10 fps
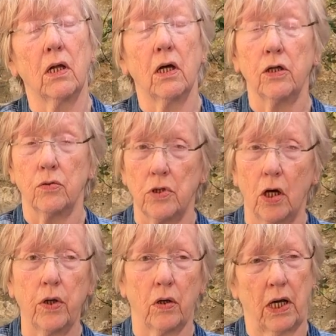You know
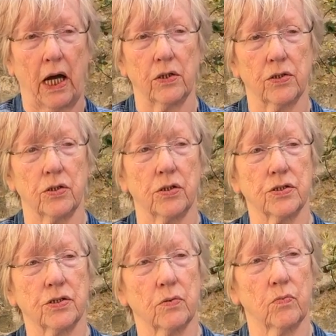you're
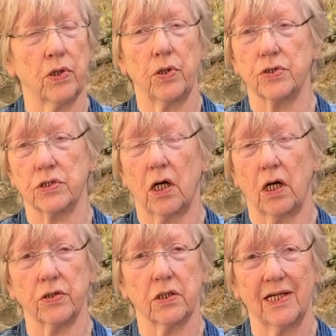anxious when you
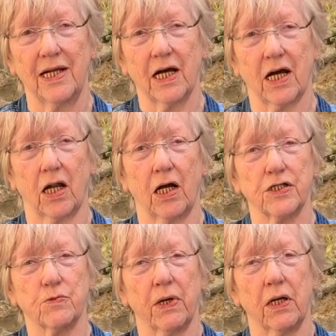start
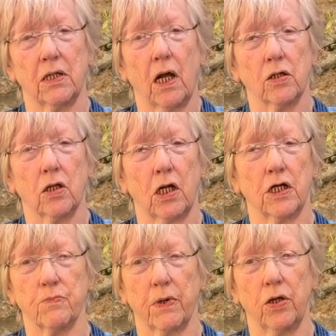clasping and
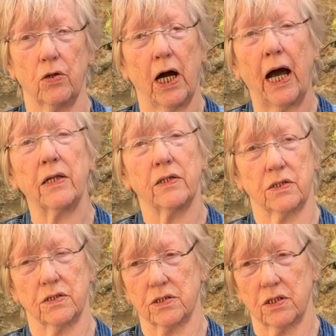unclasping your
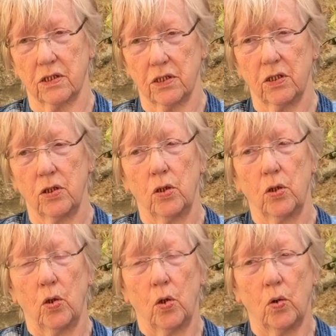hands,
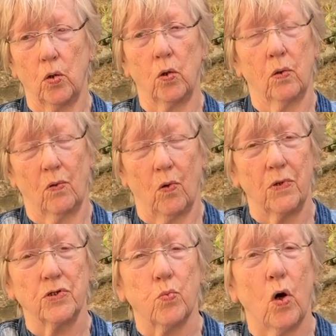or
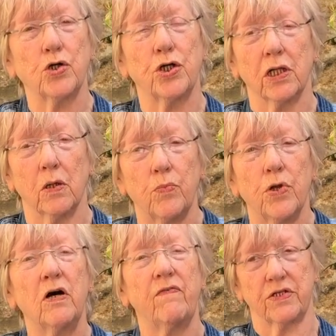almost washing them
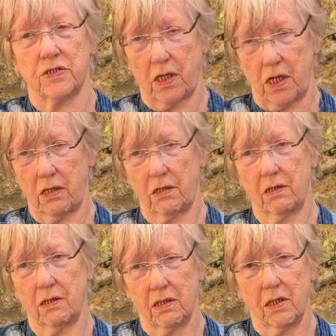nervously.
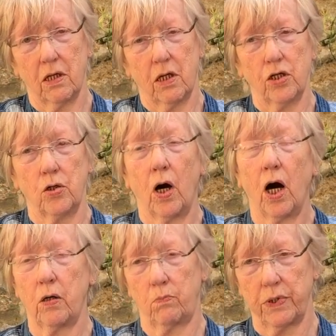Your
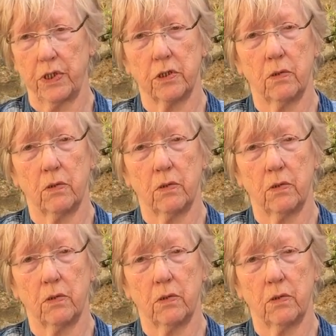heartbeat